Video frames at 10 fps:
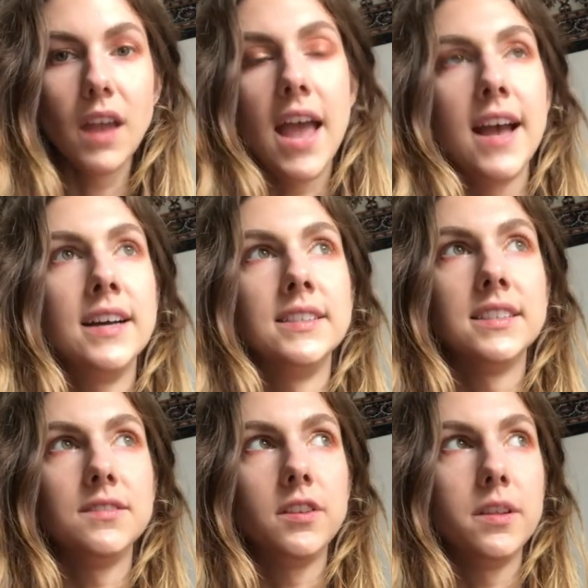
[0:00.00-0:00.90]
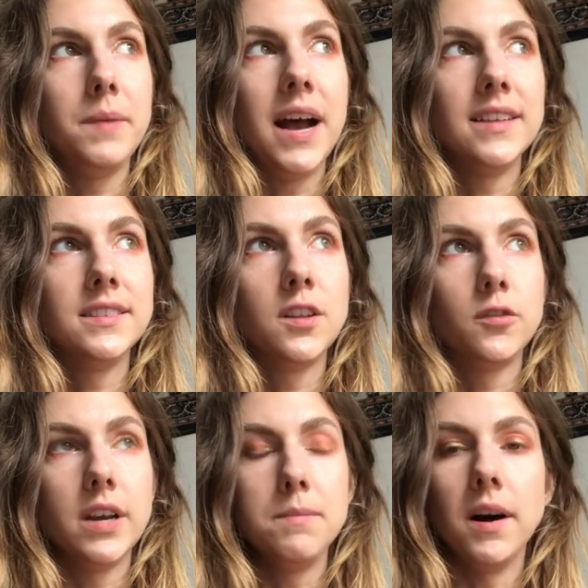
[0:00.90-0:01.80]
and for the past
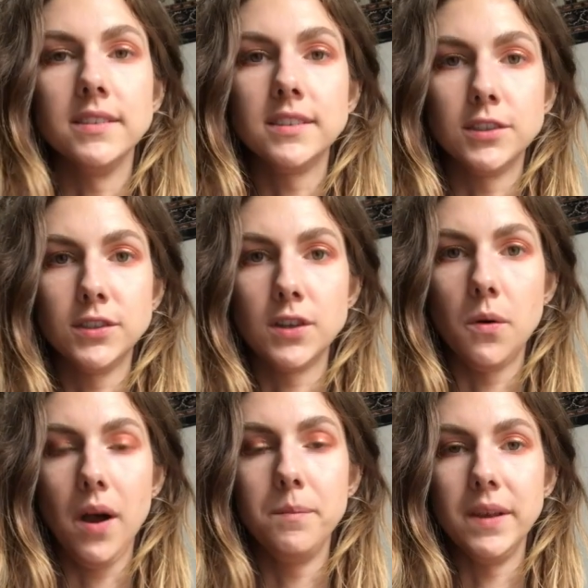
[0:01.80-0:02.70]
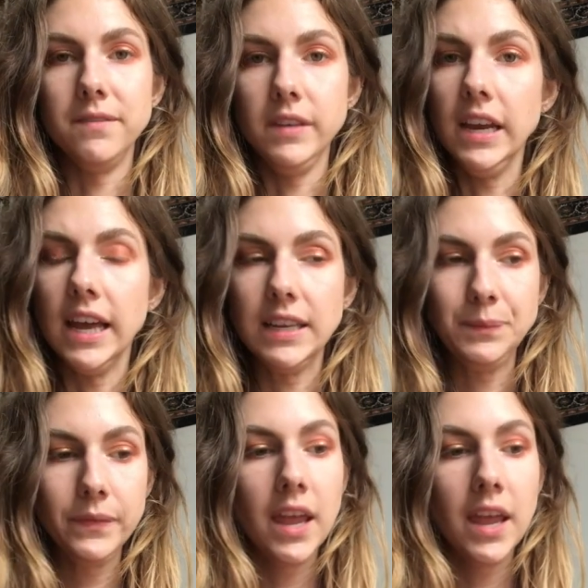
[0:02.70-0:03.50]
3 months or so, I've been vegan.